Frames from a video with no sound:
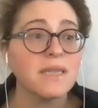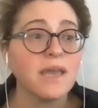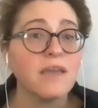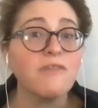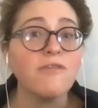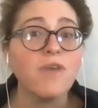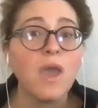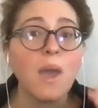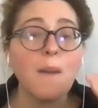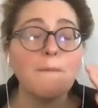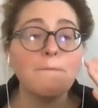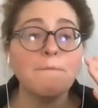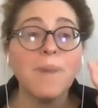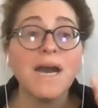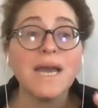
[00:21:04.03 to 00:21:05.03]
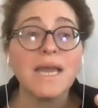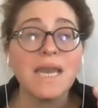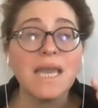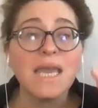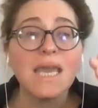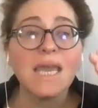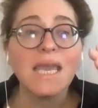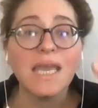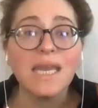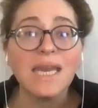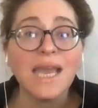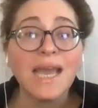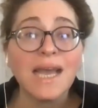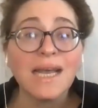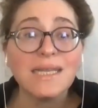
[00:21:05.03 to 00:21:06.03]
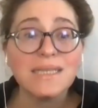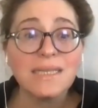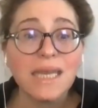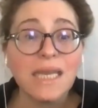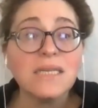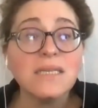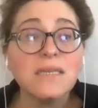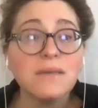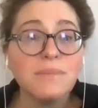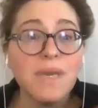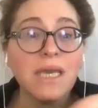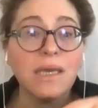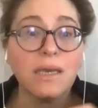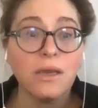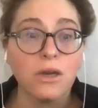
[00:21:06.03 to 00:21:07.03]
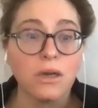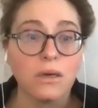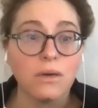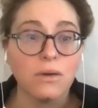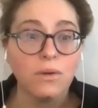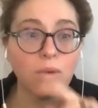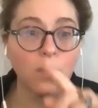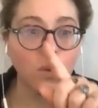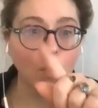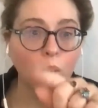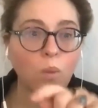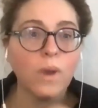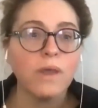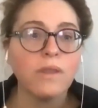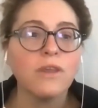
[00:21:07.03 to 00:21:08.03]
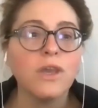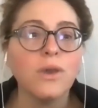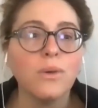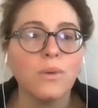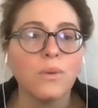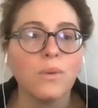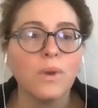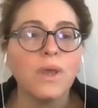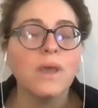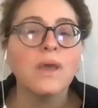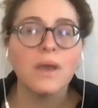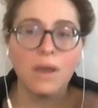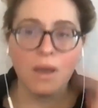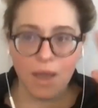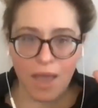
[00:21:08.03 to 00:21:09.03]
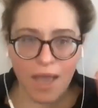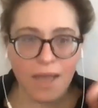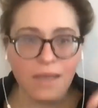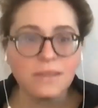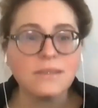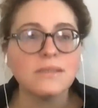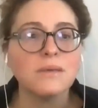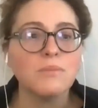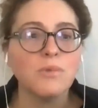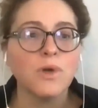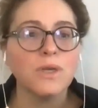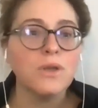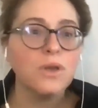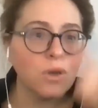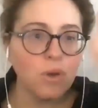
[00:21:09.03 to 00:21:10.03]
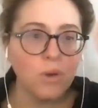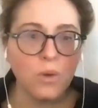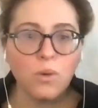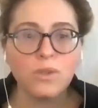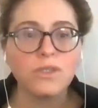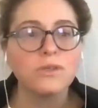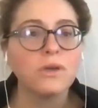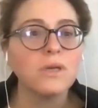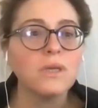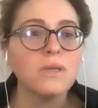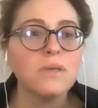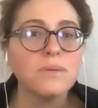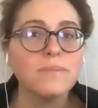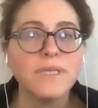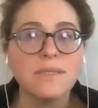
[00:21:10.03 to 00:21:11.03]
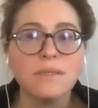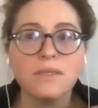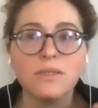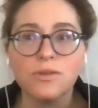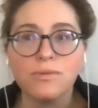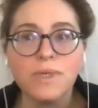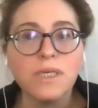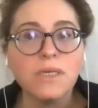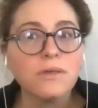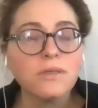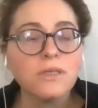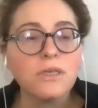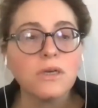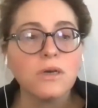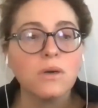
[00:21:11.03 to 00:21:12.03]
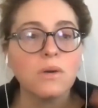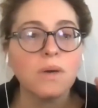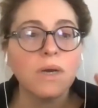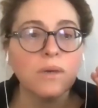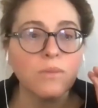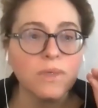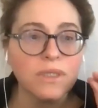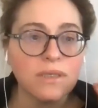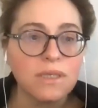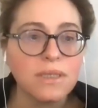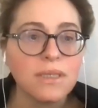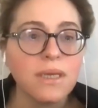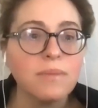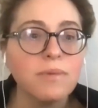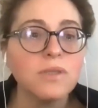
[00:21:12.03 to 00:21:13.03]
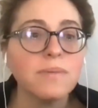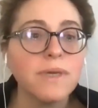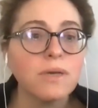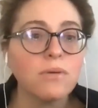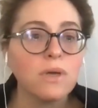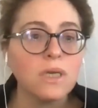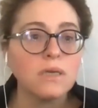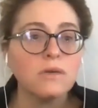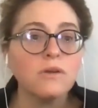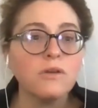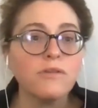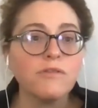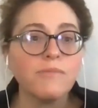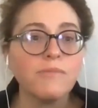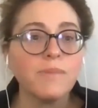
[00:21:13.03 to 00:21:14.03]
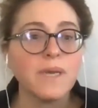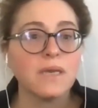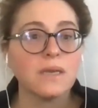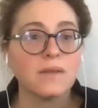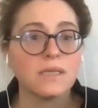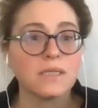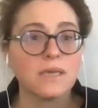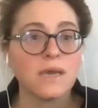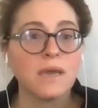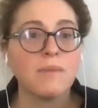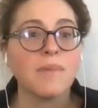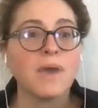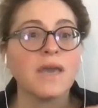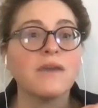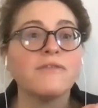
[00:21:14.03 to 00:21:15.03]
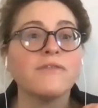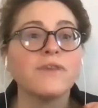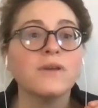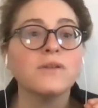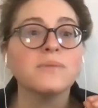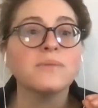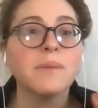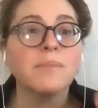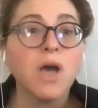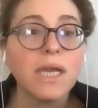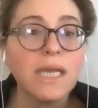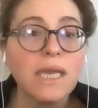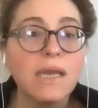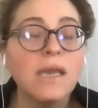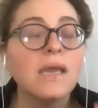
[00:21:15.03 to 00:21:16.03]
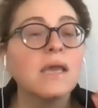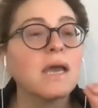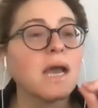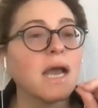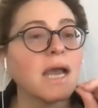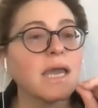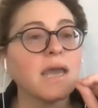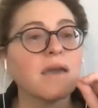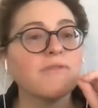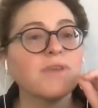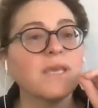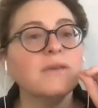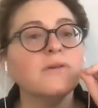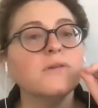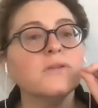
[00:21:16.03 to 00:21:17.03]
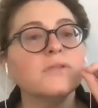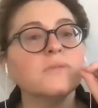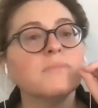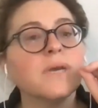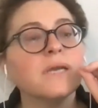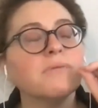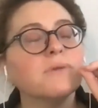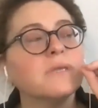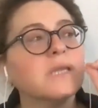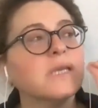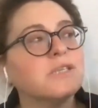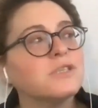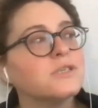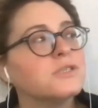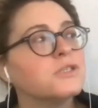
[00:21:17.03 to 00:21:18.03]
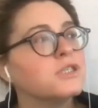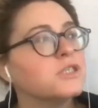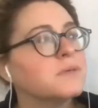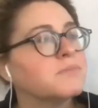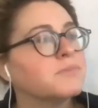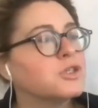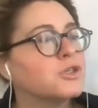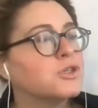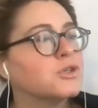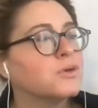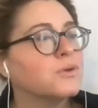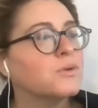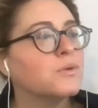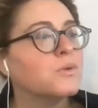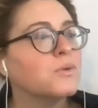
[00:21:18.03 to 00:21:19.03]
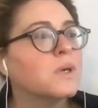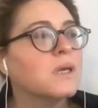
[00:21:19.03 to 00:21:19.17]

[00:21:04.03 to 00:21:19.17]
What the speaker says: life, but it has landed me here with you as someone who started their business 3 years ago and was disabled by chronic nerve pain at the time. I have healed my body. I have healed my relationship to